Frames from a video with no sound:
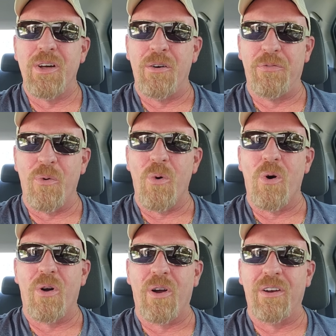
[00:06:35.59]

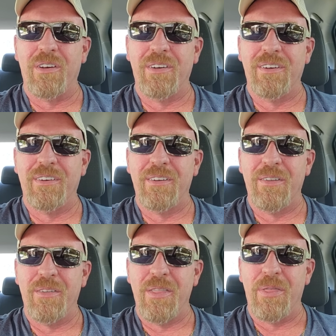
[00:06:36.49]
afford
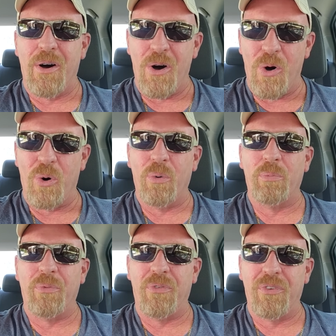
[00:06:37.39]
the
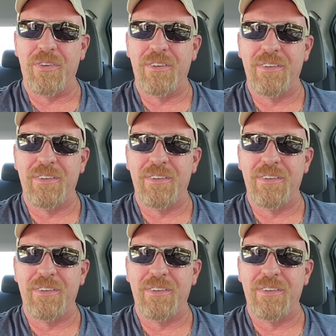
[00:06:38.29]
homes.